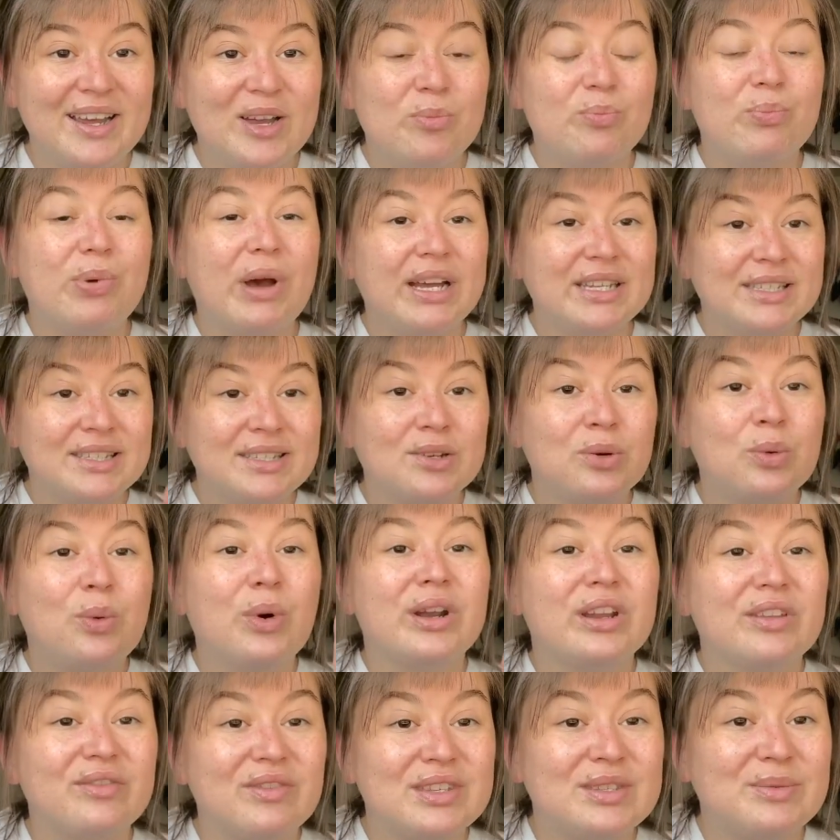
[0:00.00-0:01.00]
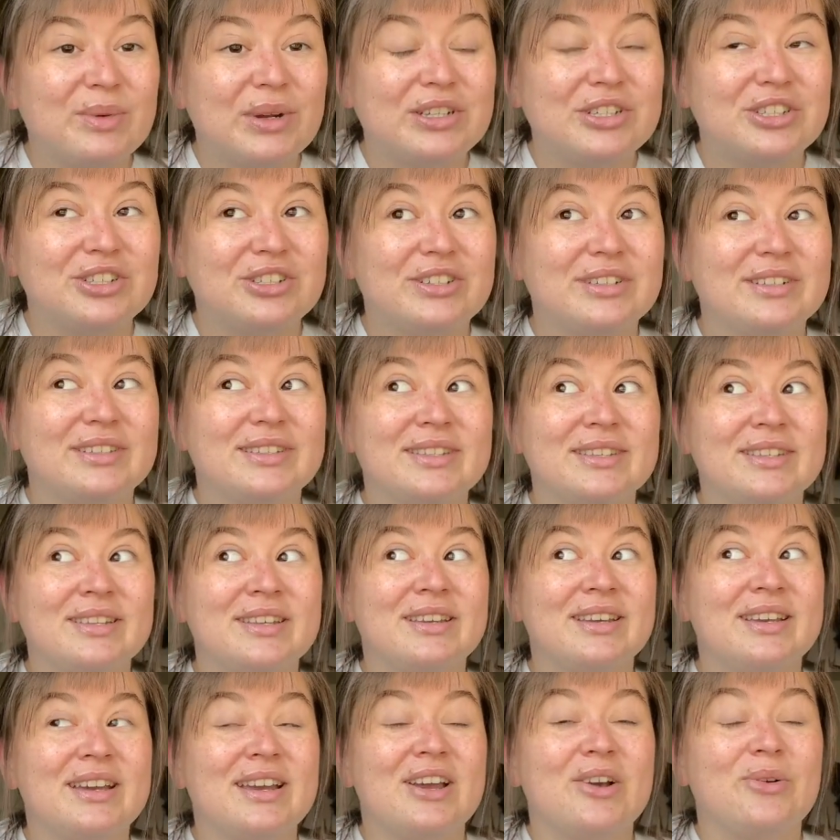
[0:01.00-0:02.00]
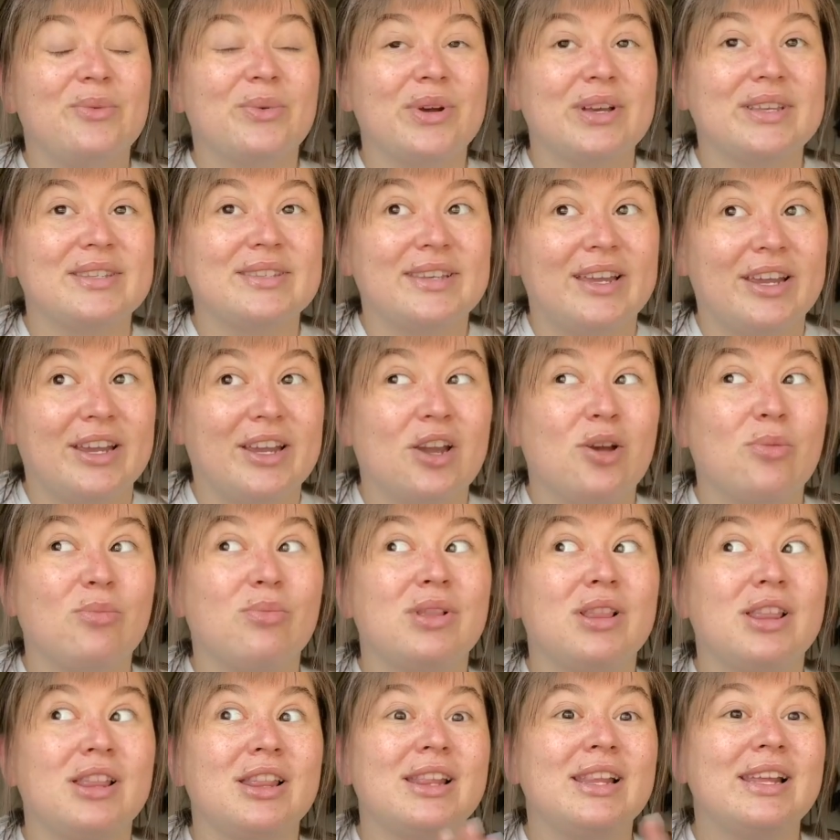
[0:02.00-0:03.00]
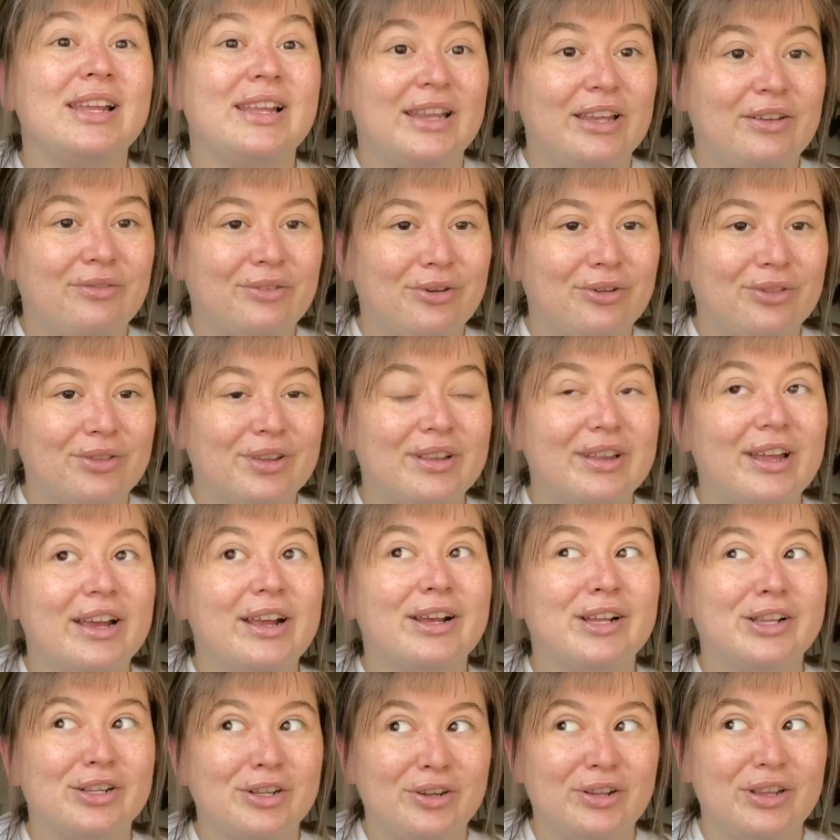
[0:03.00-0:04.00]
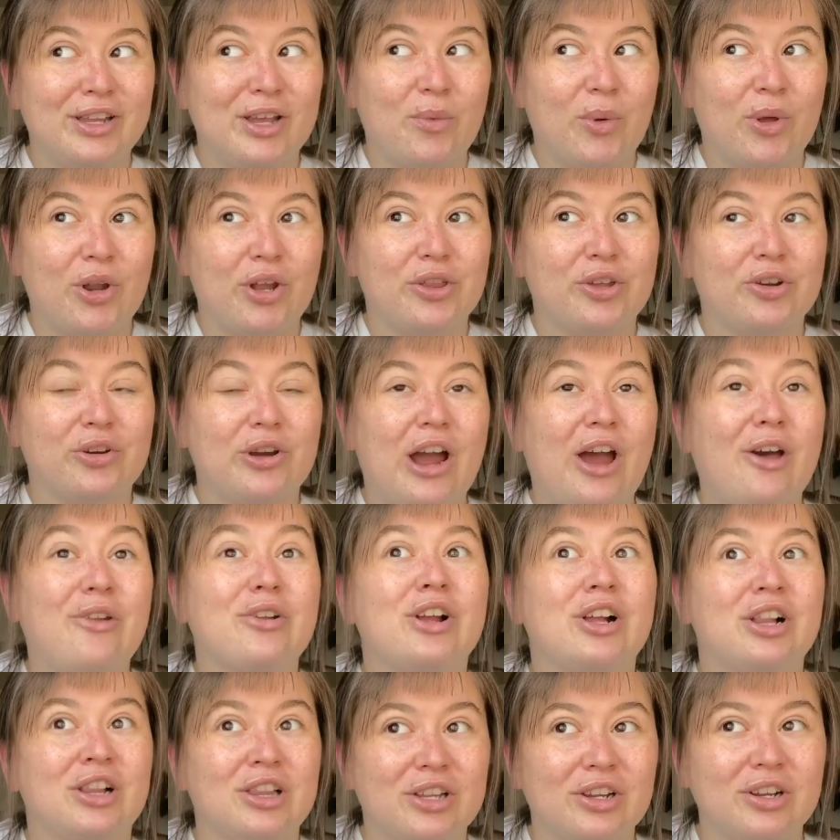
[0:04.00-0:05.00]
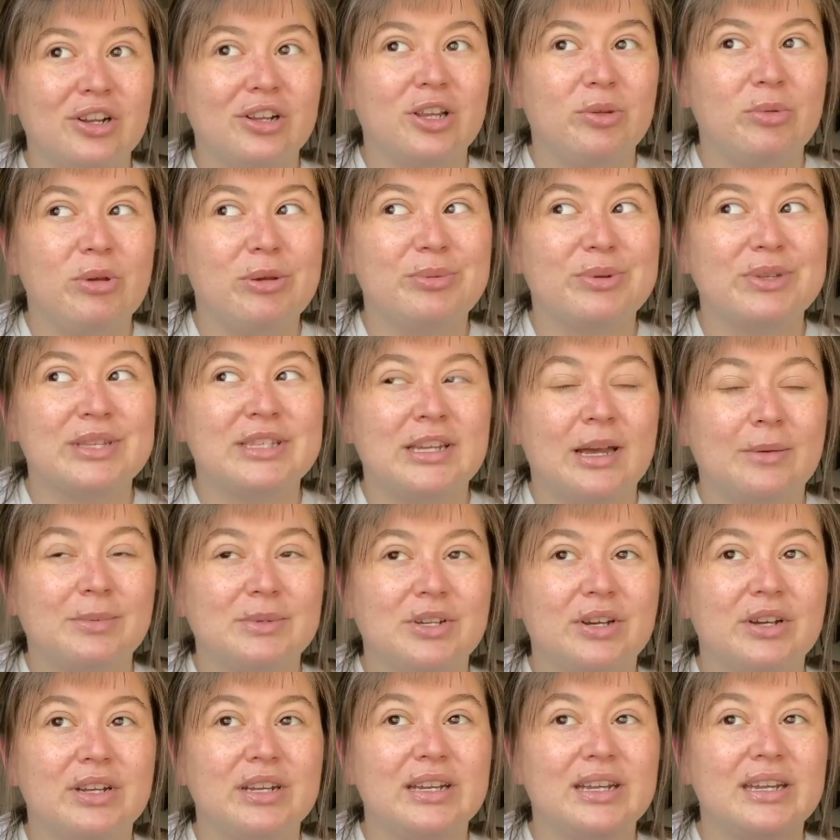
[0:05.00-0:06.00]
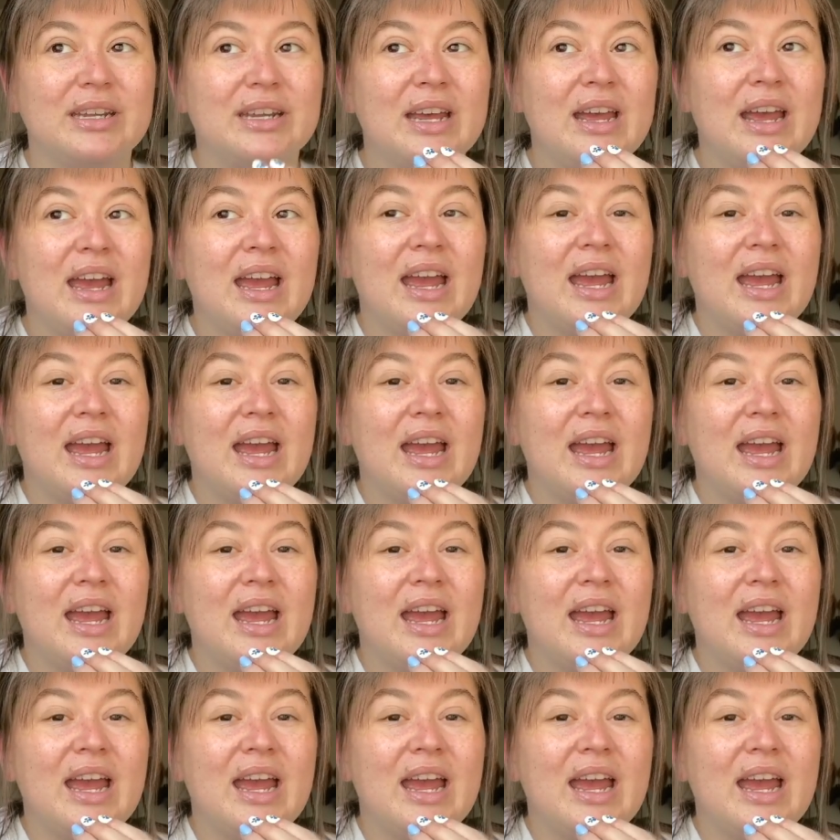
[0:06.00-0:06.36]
but one of the sweatshirts was like completely filthy, like clearly went on the ground, clearly people stepped on it.